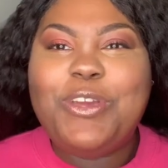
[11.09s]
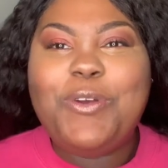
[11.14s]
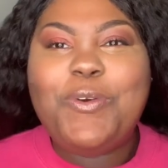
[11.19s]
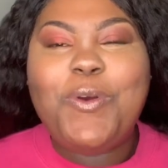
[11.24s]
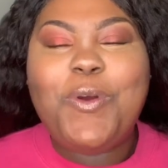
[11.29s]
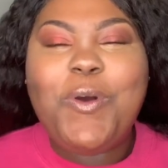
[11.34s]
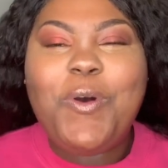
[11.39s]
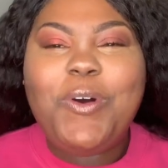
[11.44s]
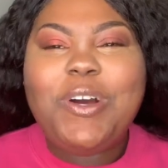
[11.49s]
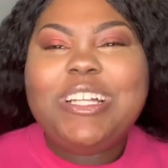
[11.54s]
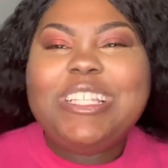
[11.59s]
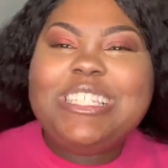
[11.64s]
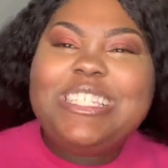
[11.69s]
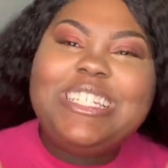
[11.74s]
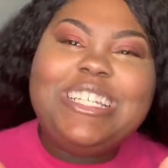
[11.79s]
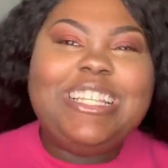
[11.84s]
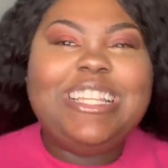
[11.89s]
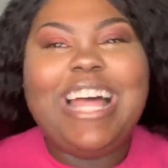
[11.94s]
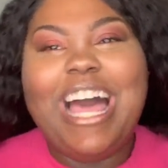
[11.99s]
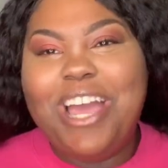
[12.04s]
you are on
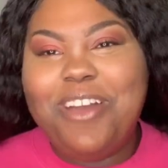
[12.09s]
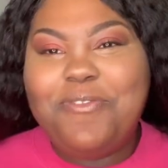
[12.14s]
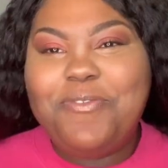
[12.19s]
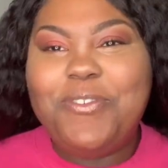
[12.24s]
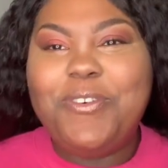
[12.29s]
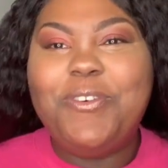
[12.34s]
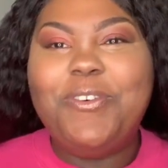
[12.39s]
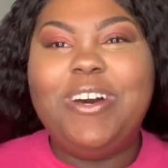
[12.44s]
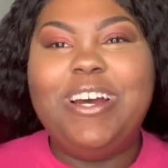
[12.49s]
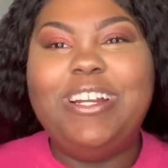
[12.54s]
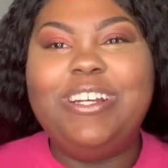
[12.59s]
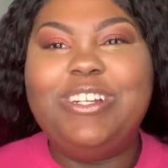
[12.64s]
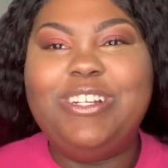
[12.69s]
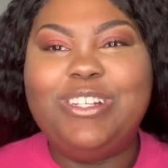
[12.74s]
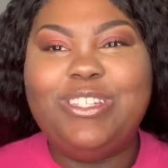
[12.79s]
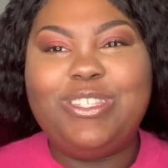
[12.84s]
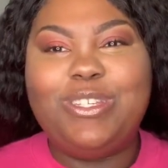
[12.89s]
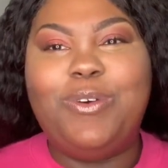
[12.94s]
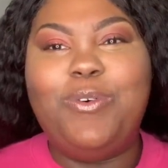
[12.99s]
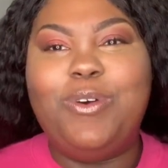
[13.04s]
Delightful
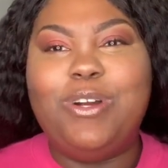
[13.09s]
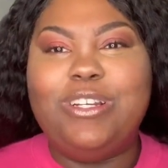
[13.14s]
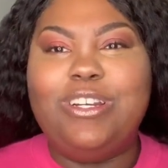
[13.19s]
underscore